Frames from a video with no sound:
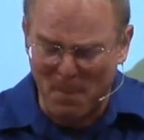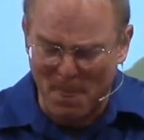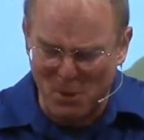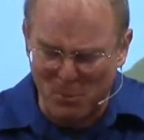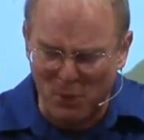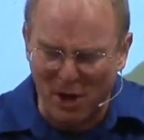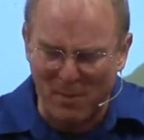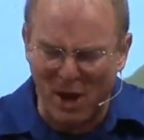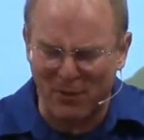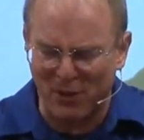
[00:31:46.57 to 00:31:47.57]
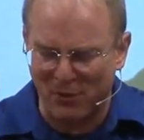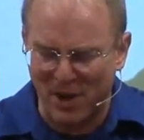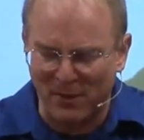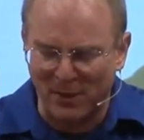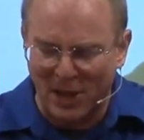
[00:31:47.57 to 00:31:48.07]
You brought him out of the
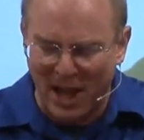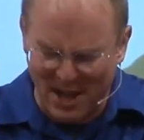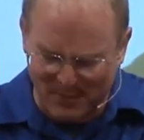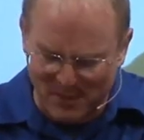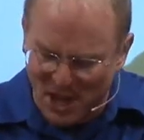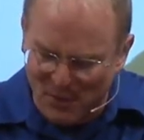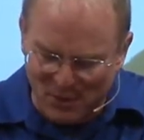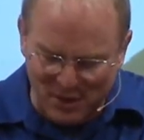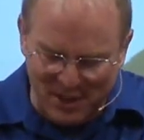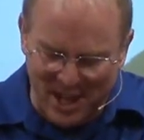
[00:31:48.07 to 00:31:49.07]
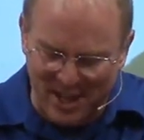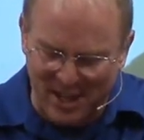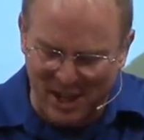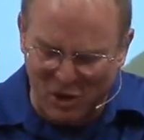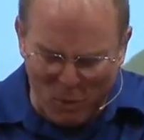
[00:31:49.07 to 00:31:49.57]
grave alive, never to die
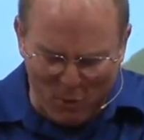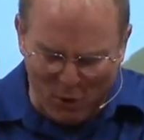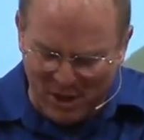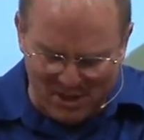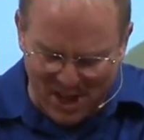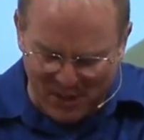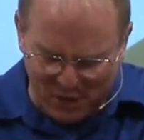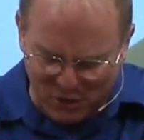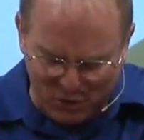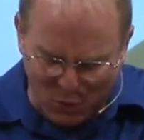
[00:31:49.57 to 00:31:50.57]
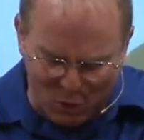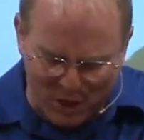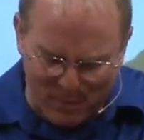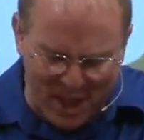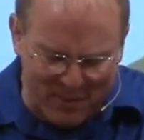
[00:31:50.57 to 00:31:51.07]
again. No more can death control
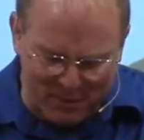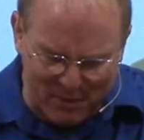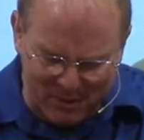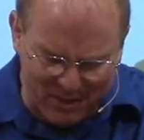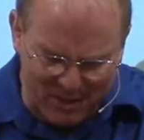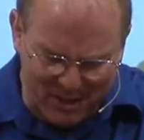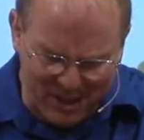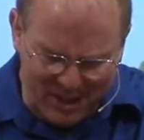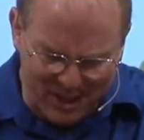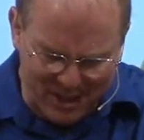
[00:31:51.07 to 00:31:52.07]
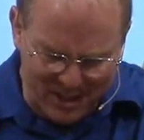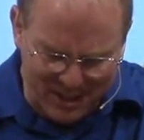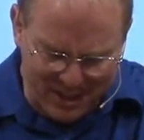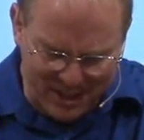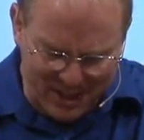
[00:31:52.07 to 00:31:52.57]
him ever.
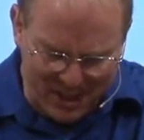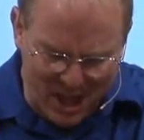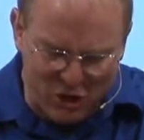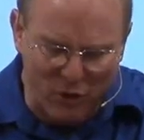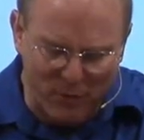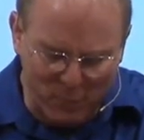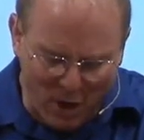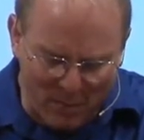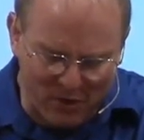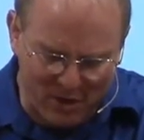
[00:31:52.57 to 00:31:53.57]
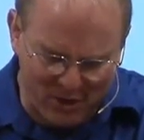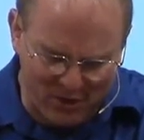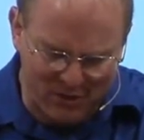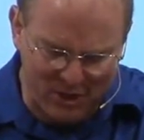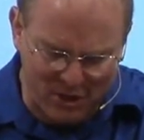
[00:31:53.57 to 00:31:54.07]
And you have promised
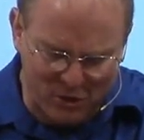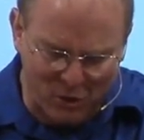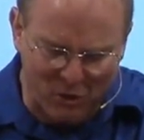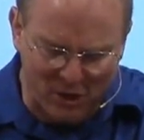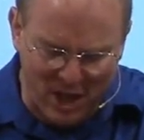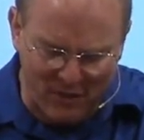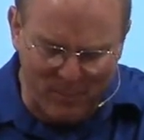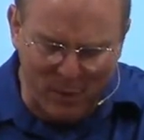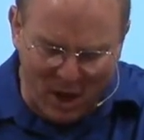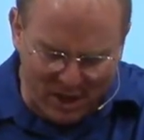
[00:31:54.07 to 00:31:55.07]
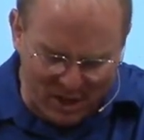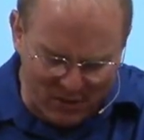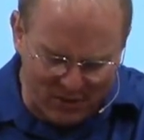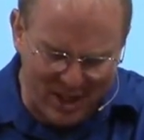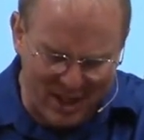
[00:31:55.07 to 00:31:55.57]
us an eternal life,
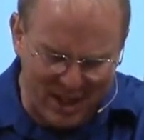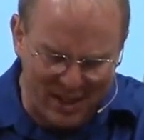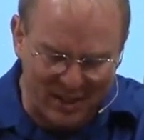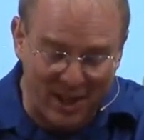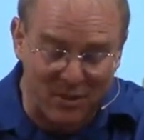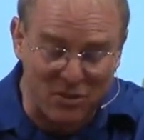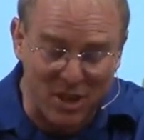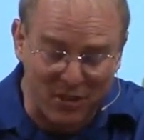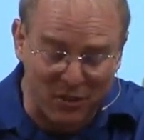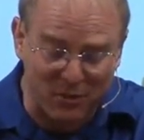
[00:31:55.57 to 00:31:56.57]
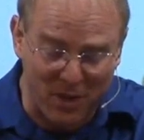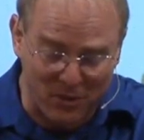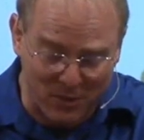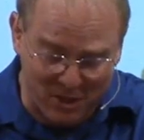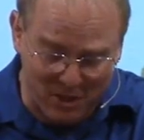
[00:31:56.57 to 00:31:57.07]
bodies like Jesus'
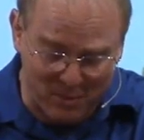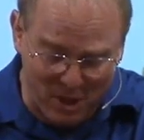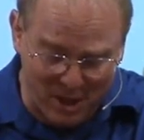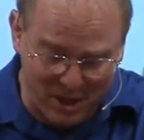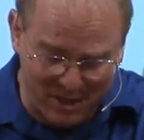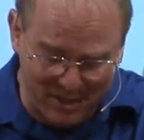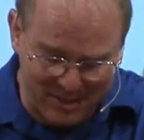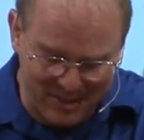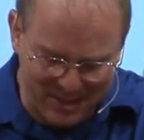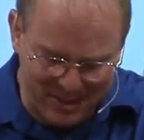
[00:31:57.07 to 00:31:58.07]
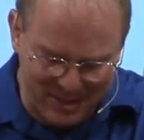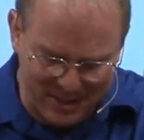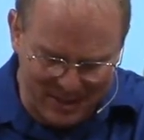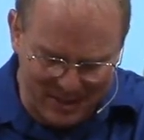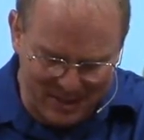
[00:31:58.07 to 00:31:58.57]
resurrected body,
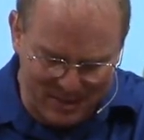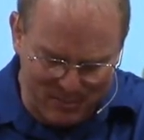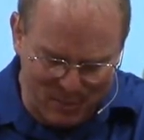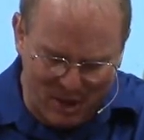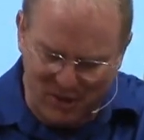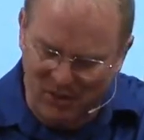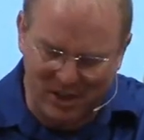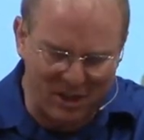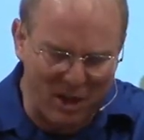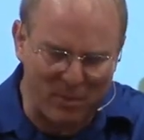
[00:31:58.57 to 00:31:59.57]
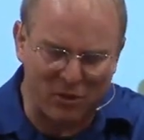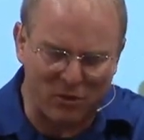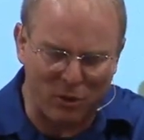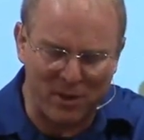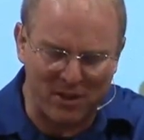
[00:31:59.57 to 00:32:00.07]
bodies that cannot be
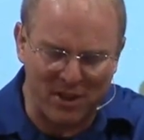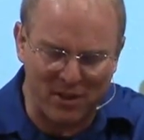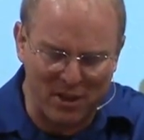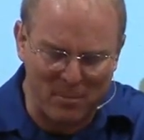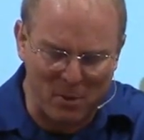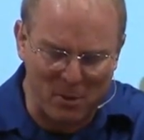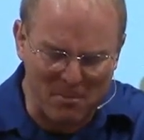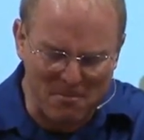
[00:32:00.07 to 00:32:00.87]
controlled by death anymore.